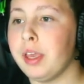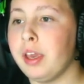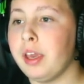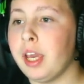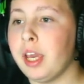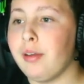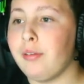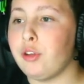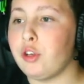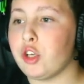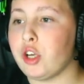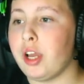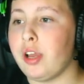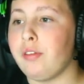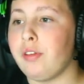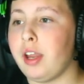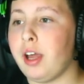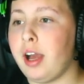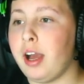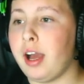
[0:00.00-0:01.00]
If you drive in
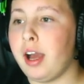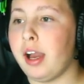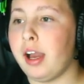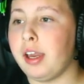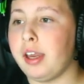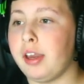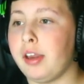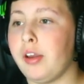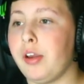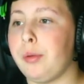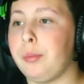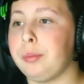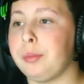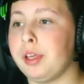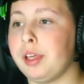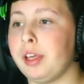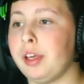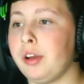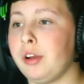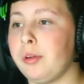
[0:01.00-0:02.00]
a high
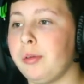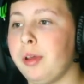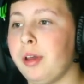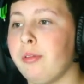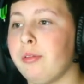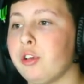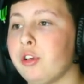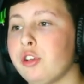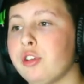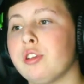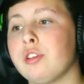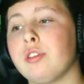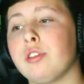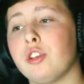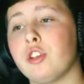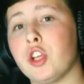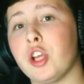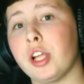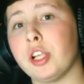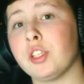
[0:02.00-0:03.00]
gear, it reduces the
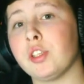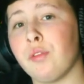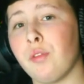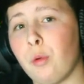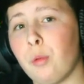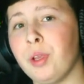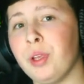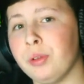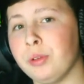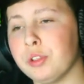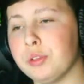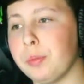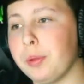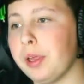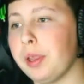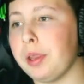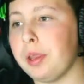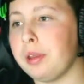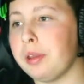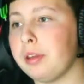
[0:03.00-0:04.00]
chance of a wheel spin.